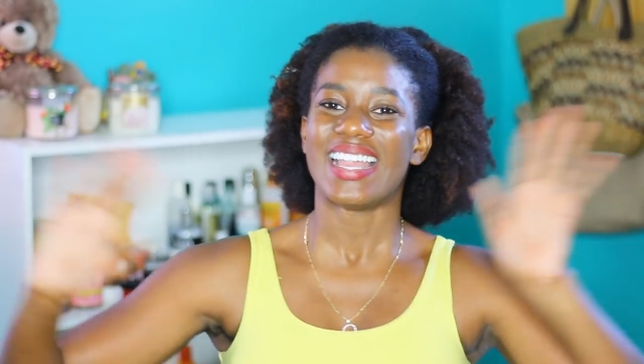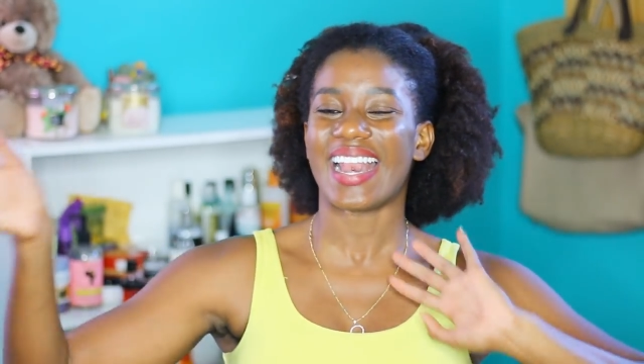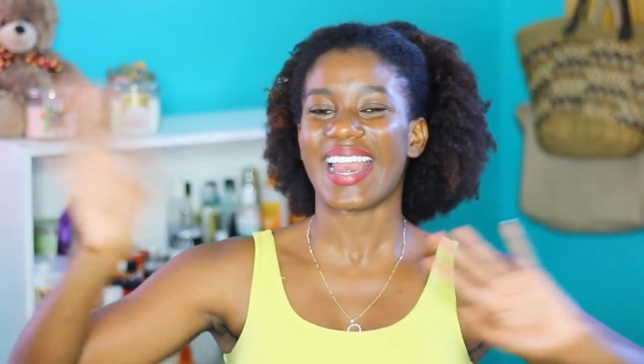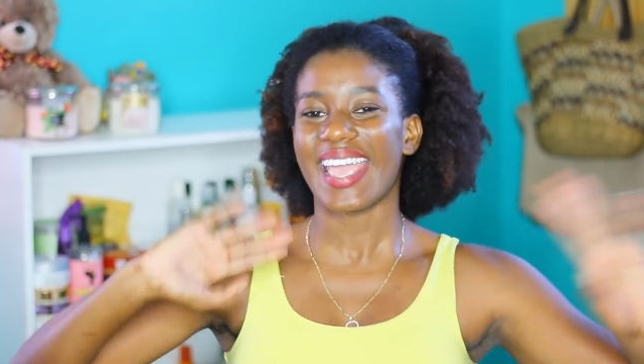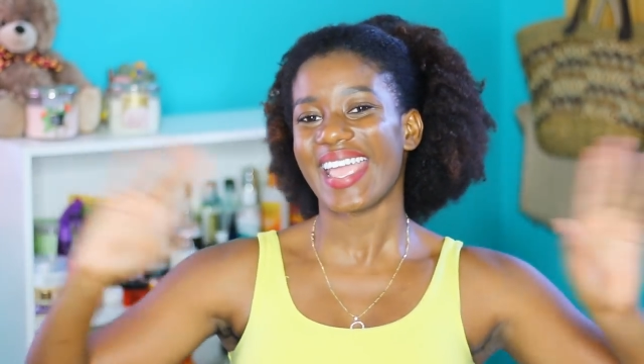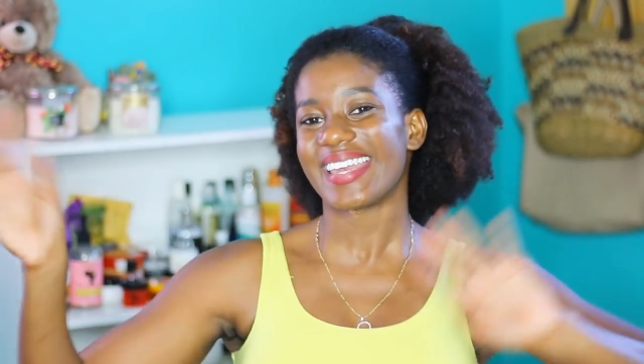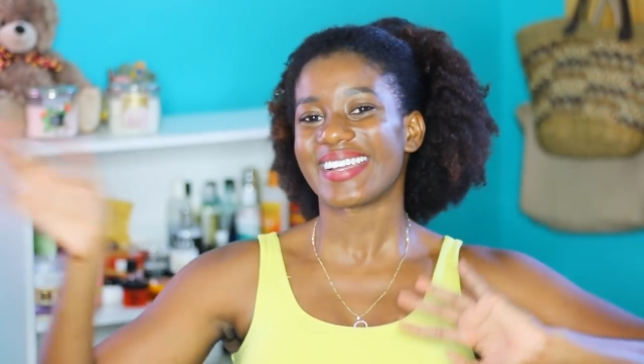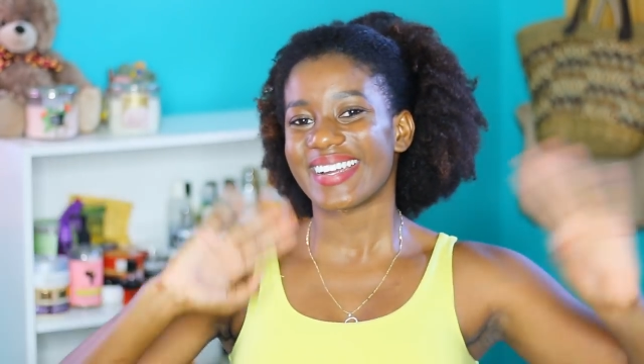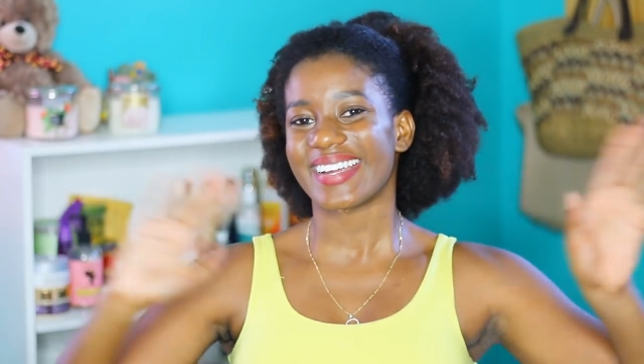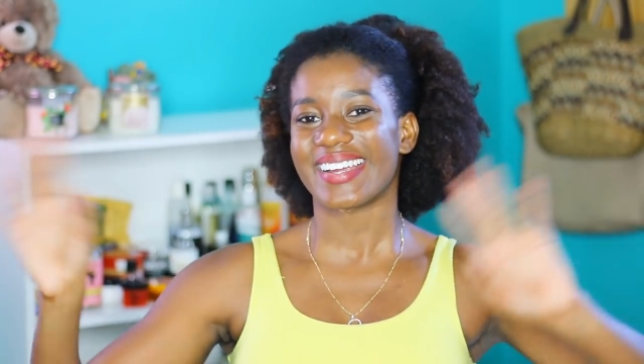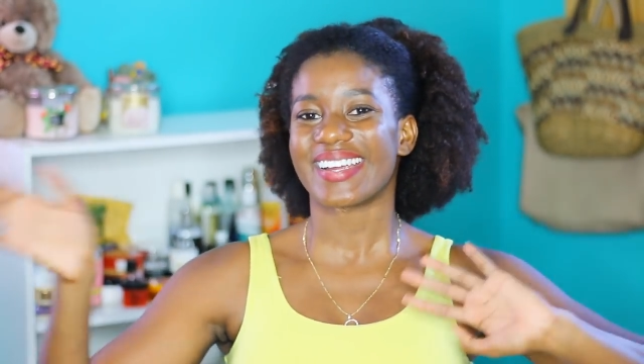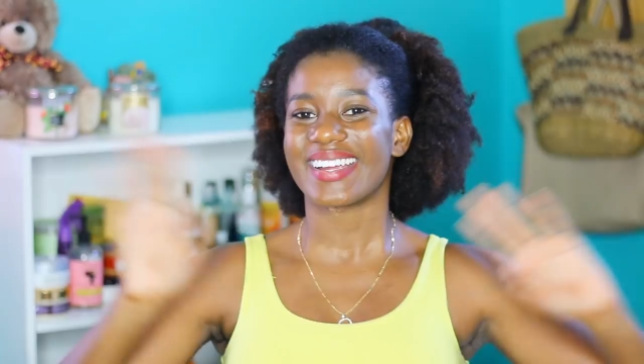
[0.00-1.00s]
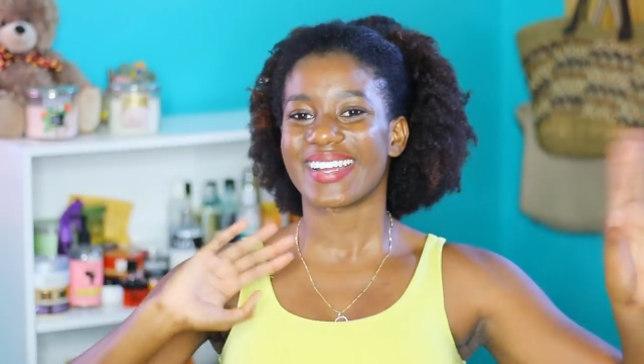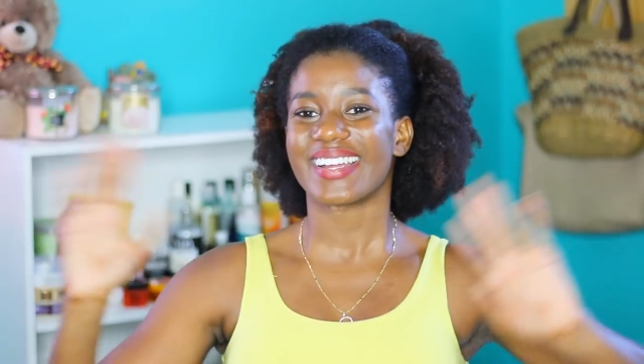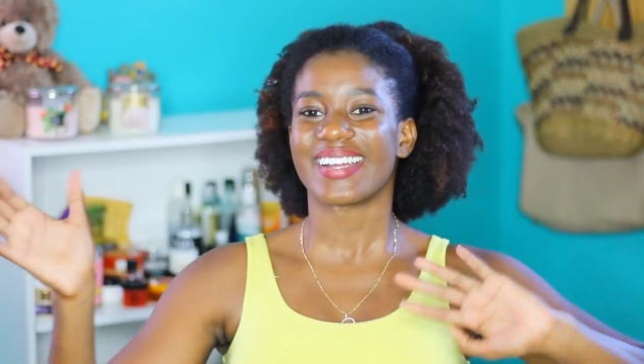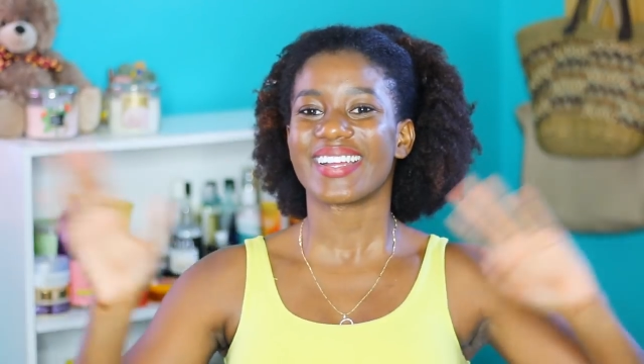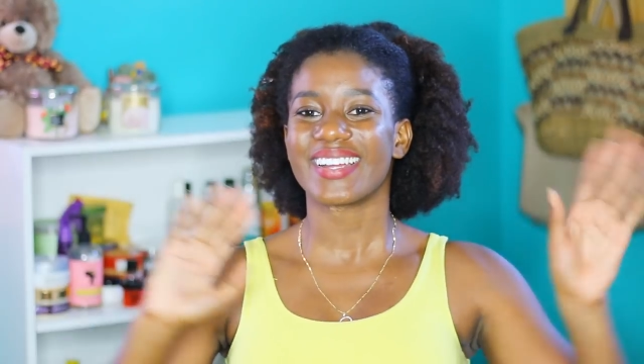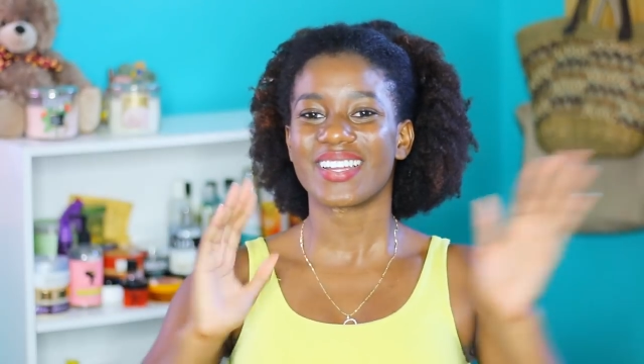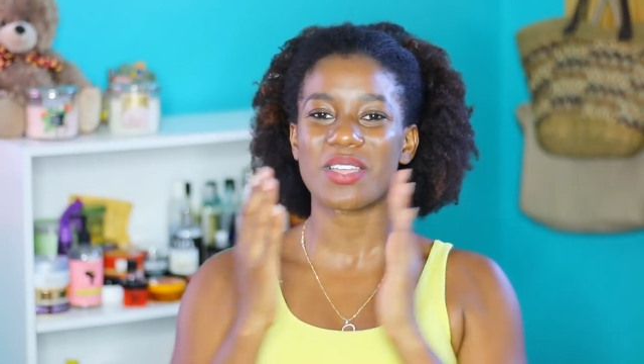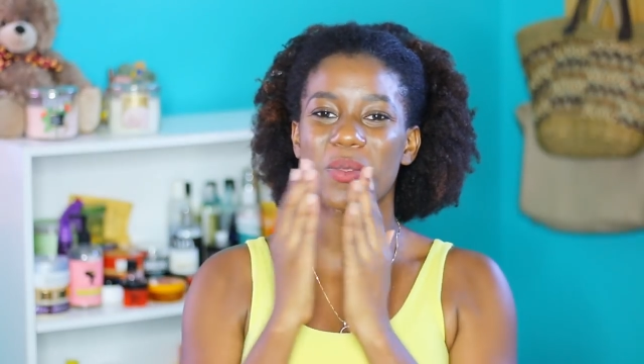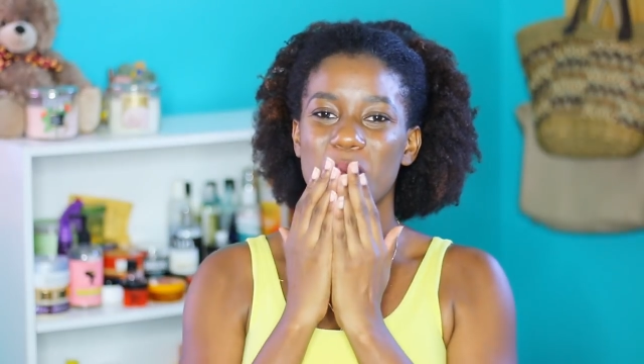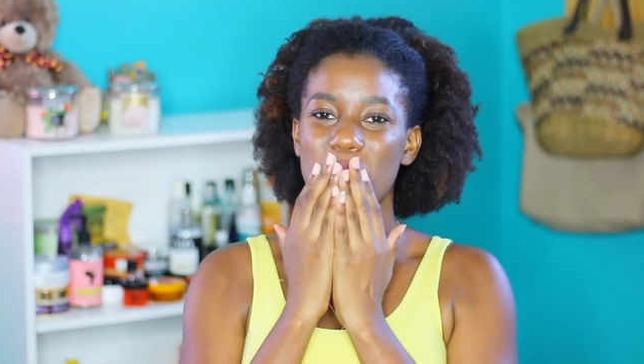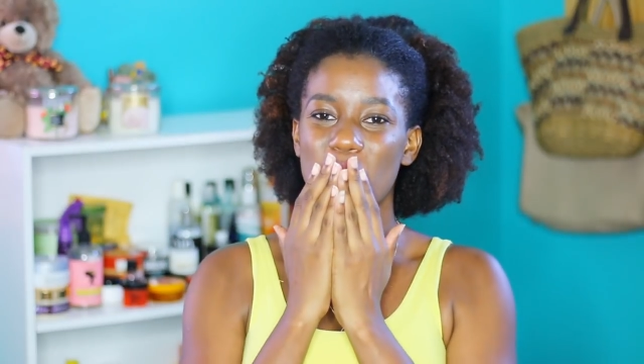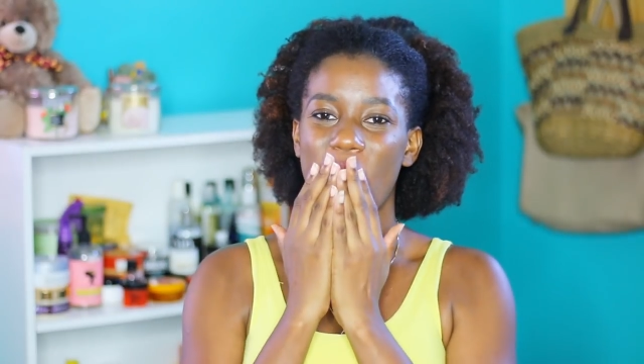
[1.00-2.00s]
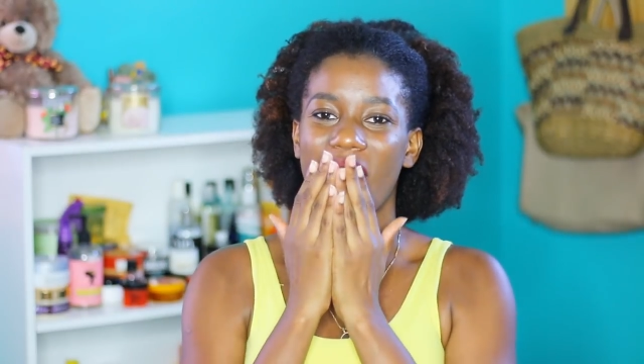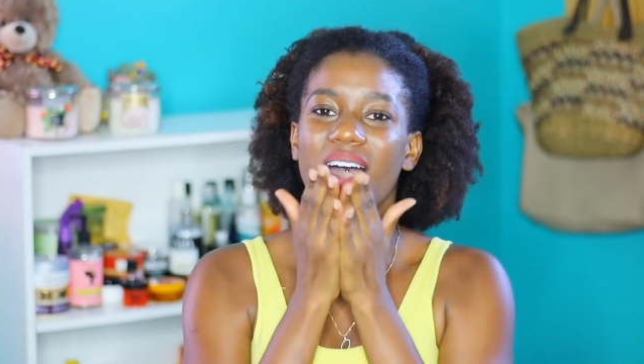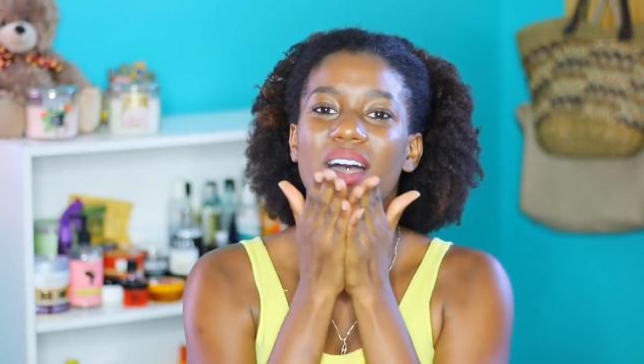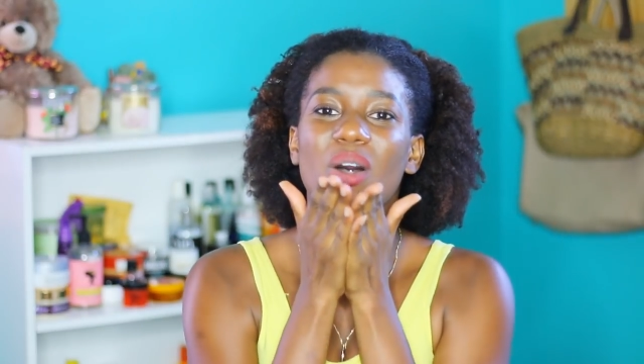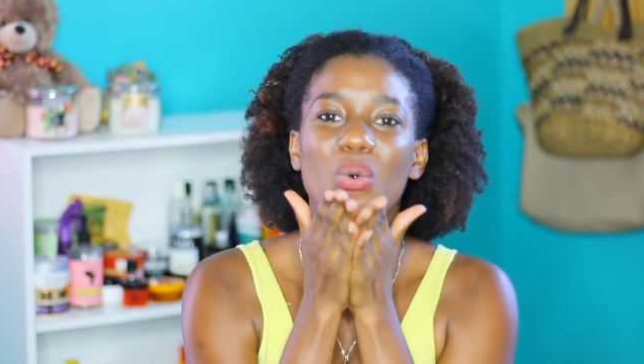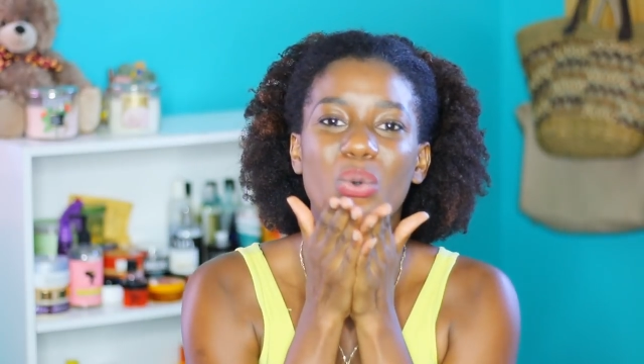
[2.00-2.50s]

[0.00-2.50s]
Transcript: later. Mwah.